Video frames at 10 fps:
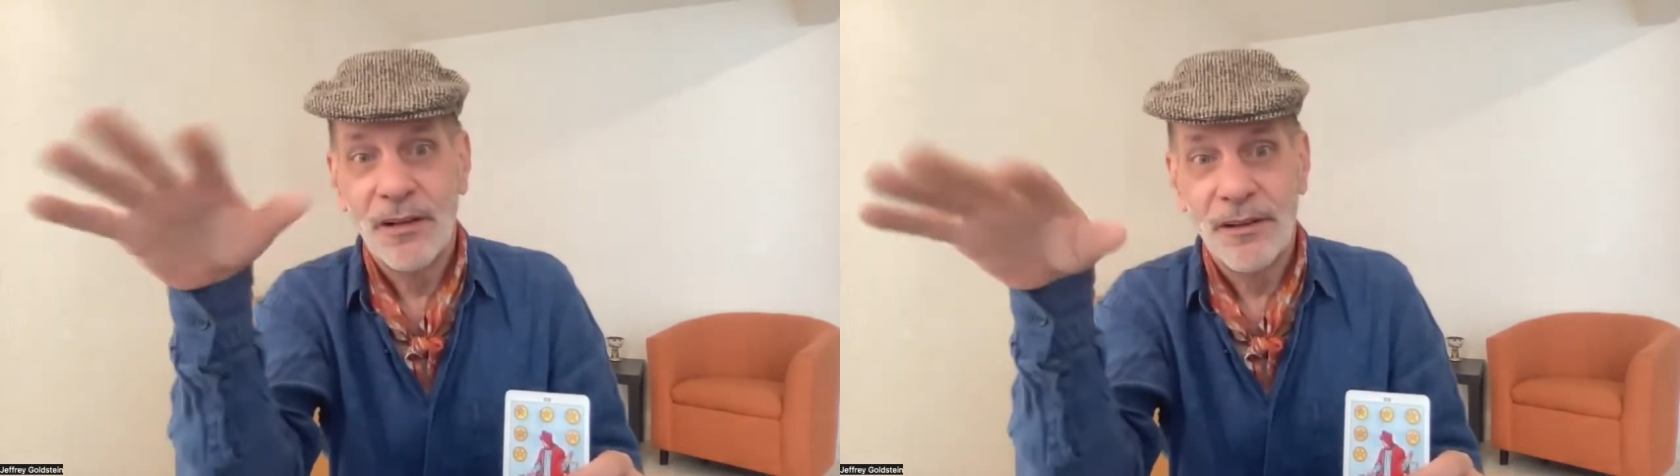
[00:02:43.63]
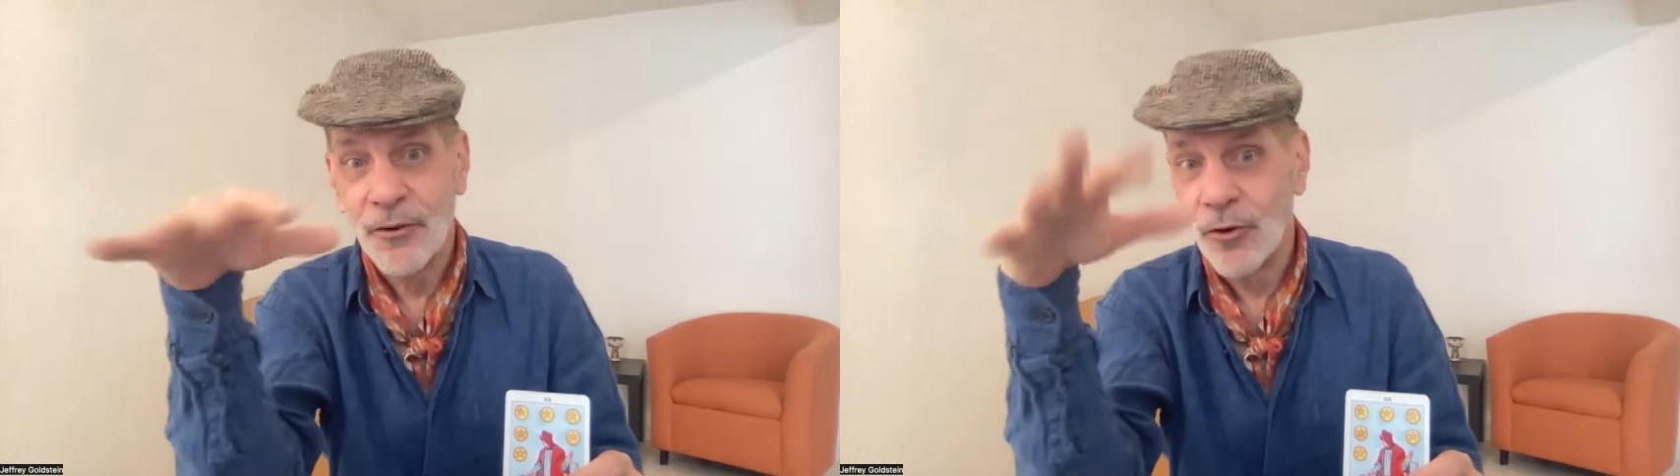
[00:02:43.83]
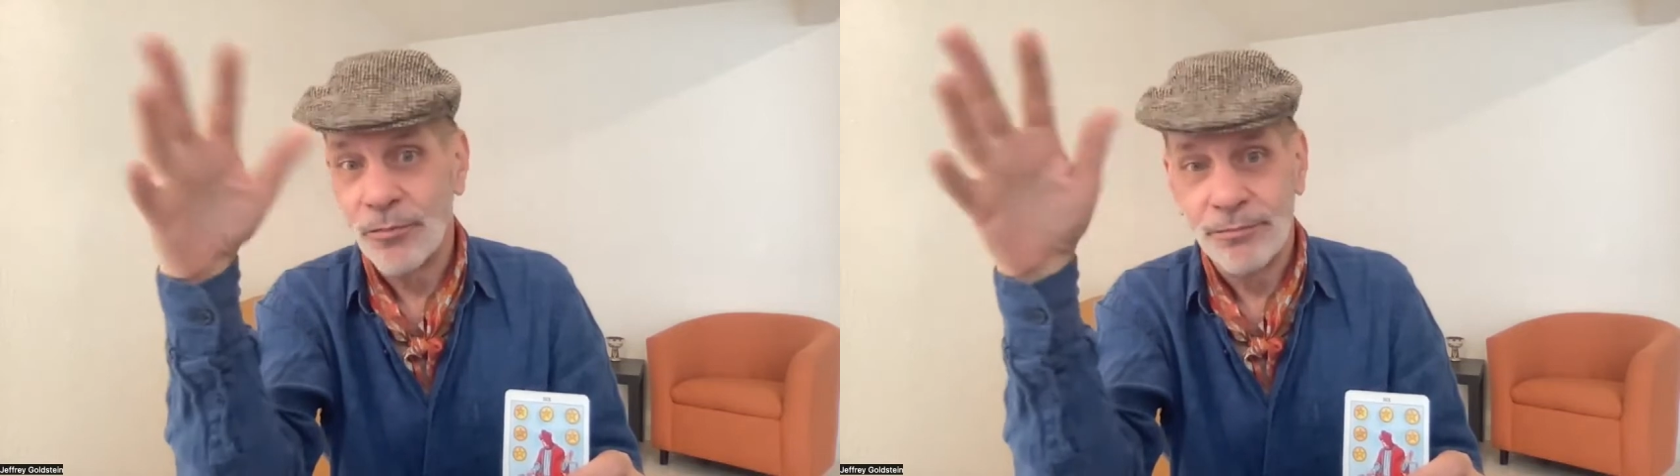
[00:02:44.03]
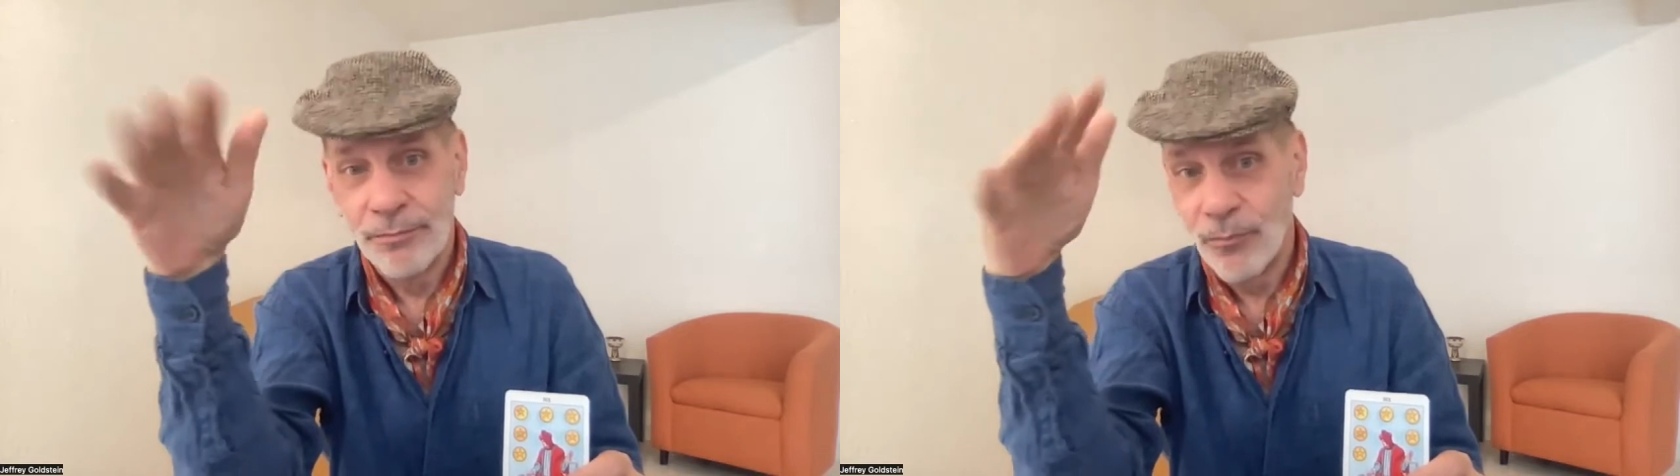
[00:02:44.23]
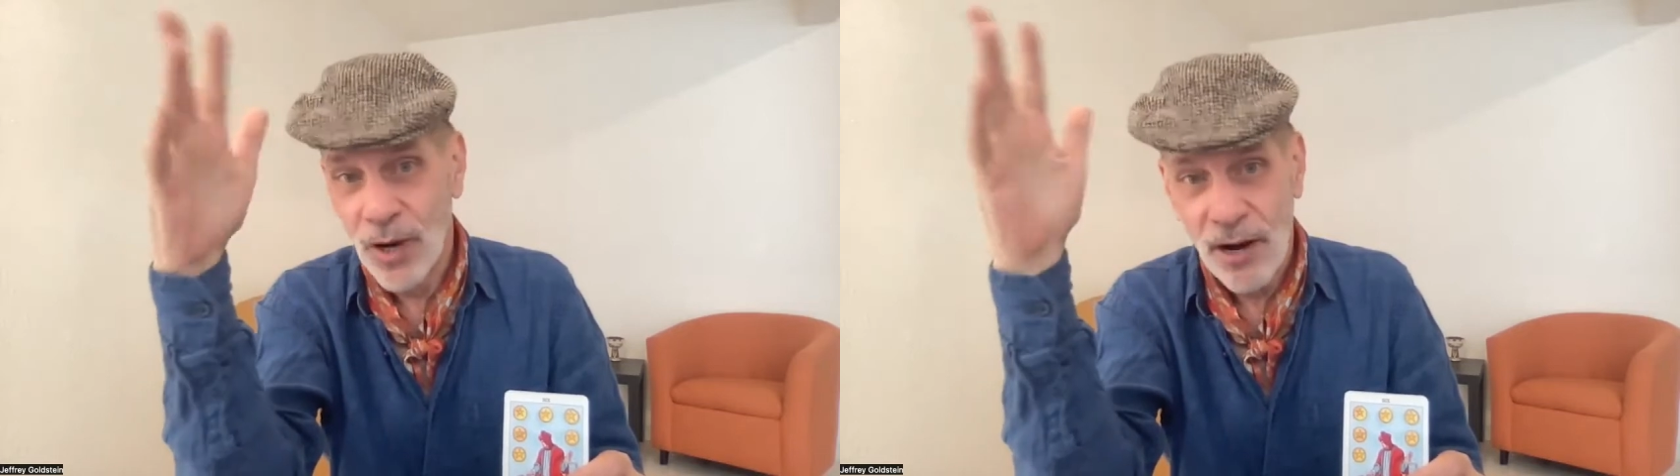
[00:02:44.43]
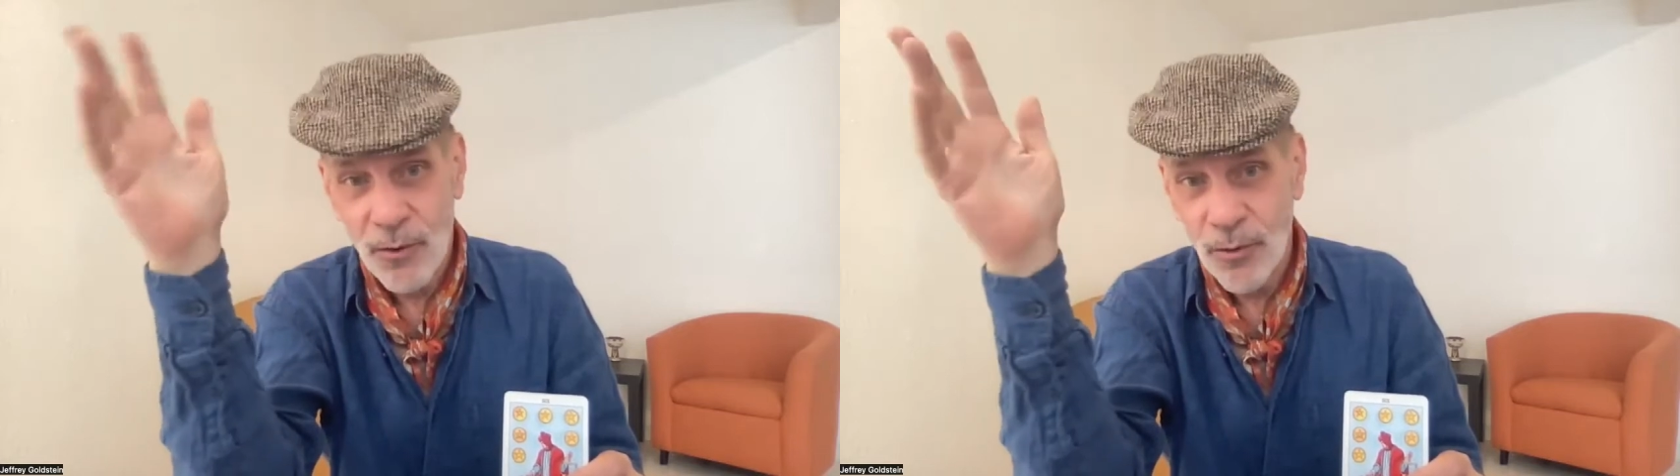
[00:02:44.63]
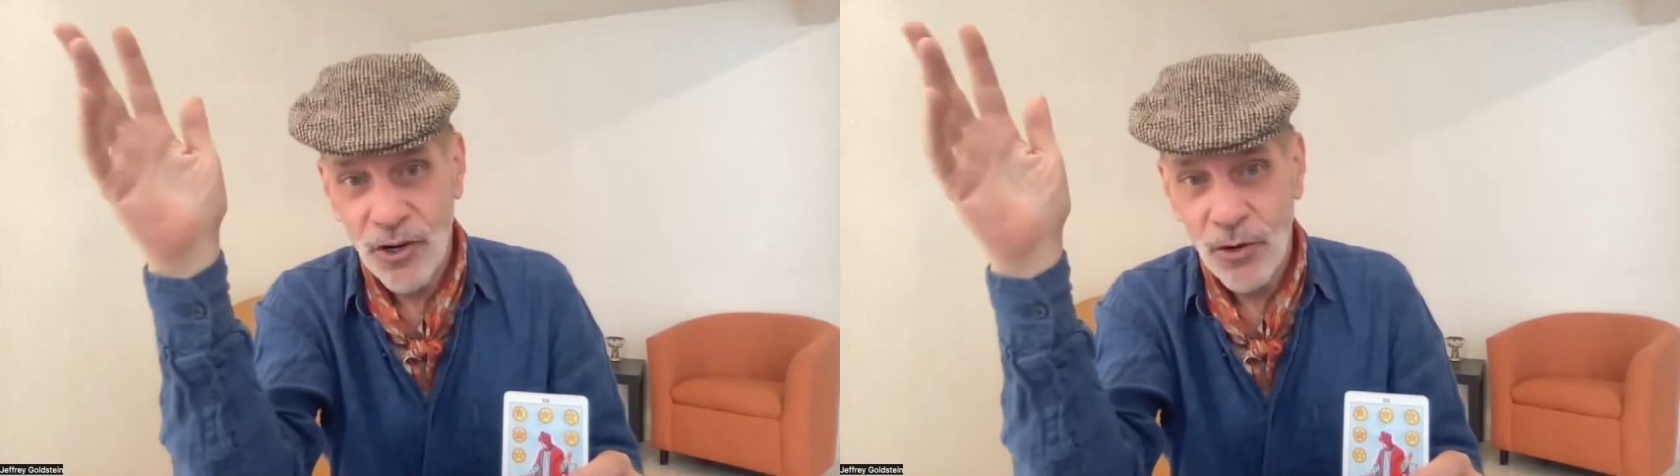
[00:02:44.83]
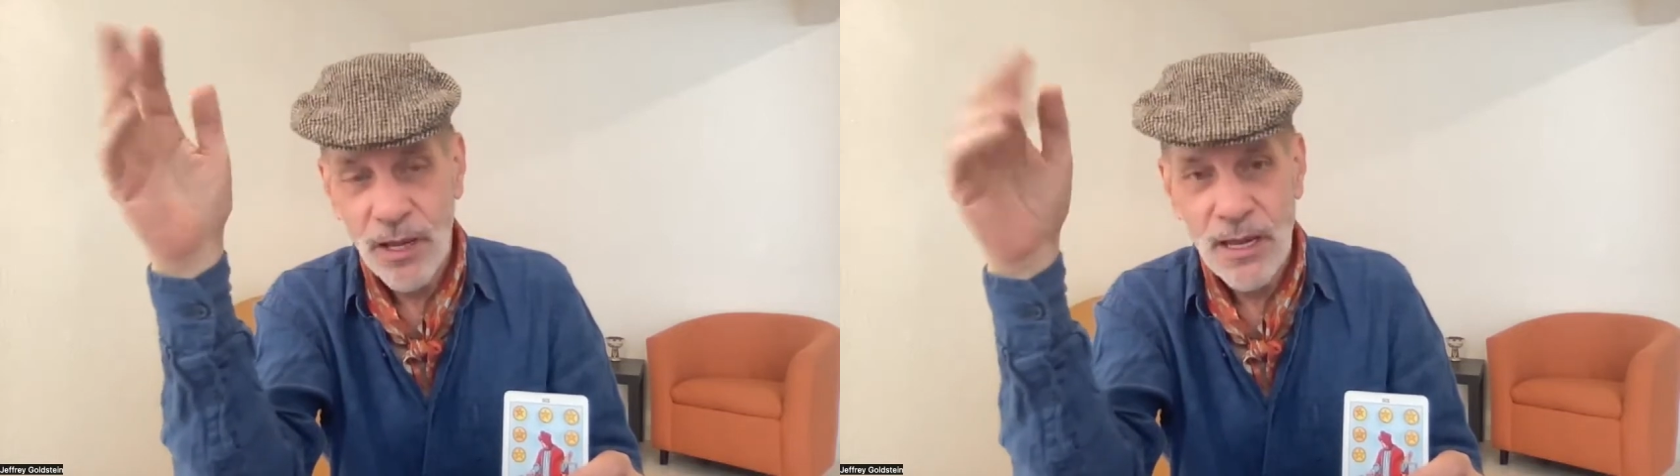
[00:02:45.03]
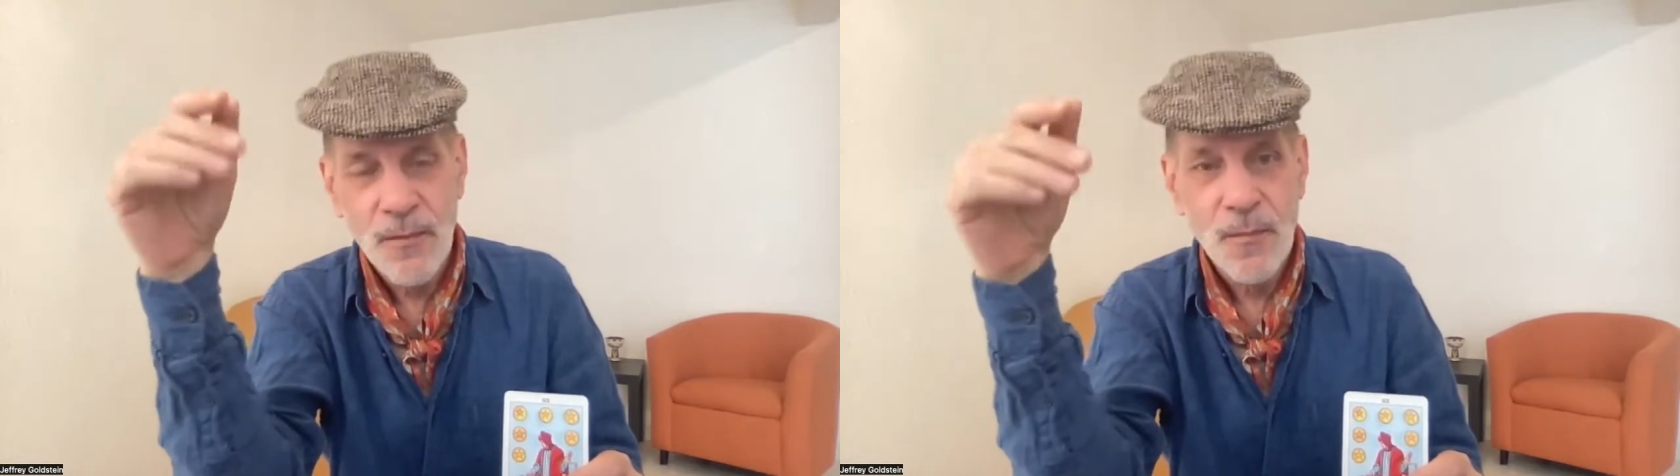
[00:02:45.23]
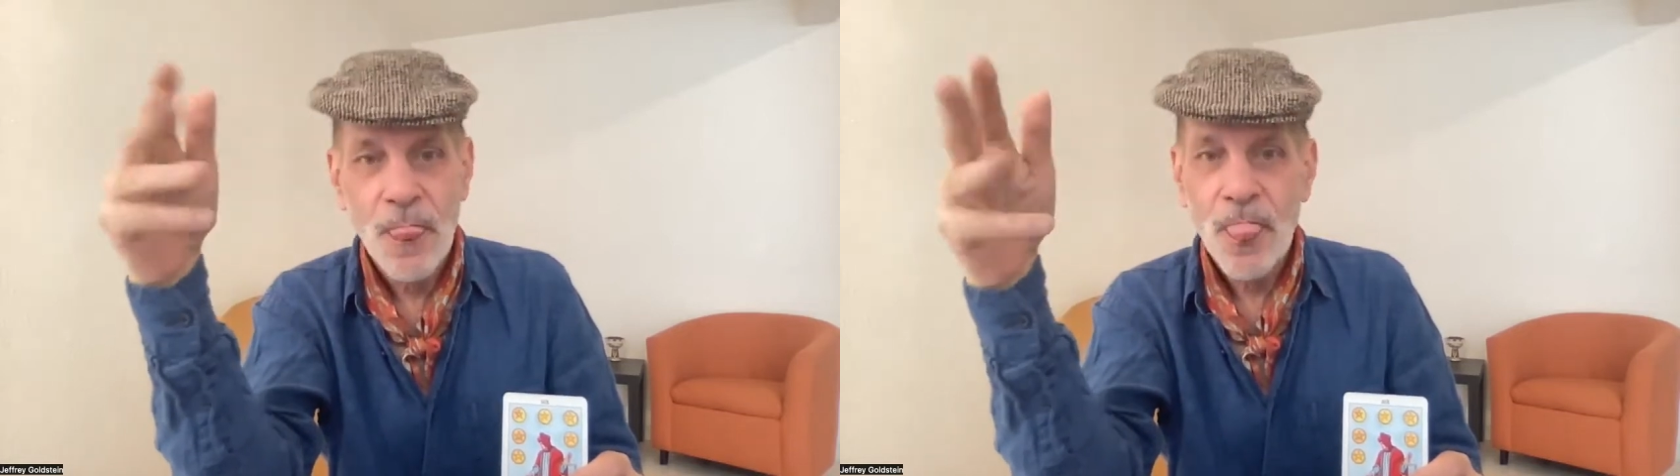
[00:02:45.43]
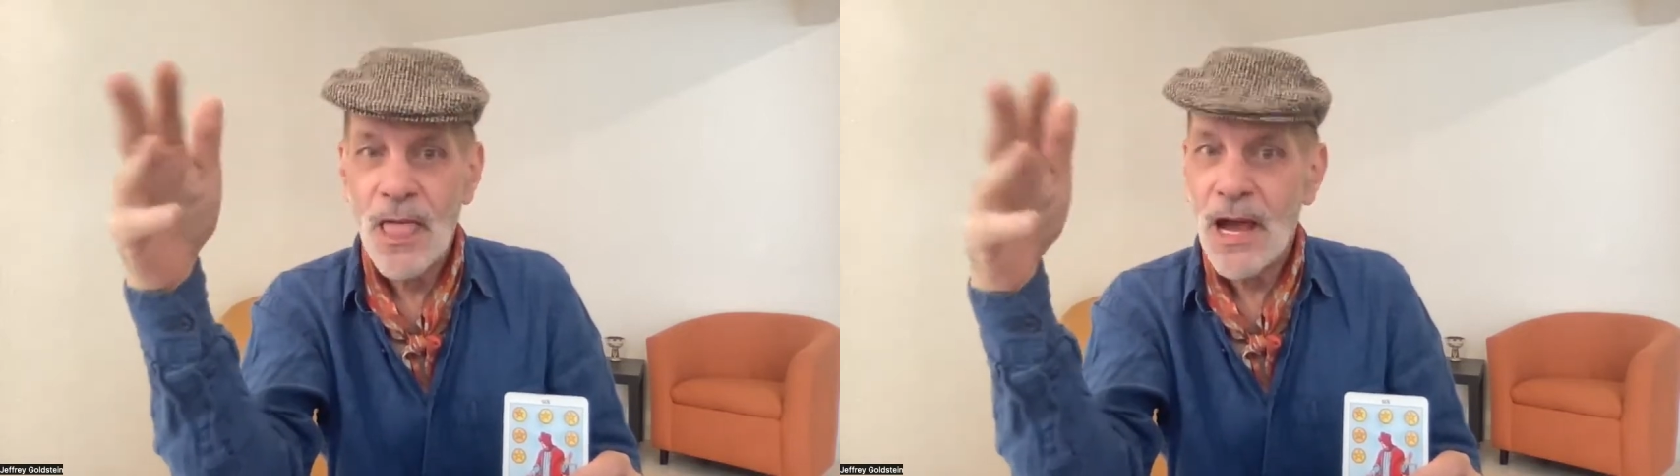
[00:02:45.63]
little whatever we're doing,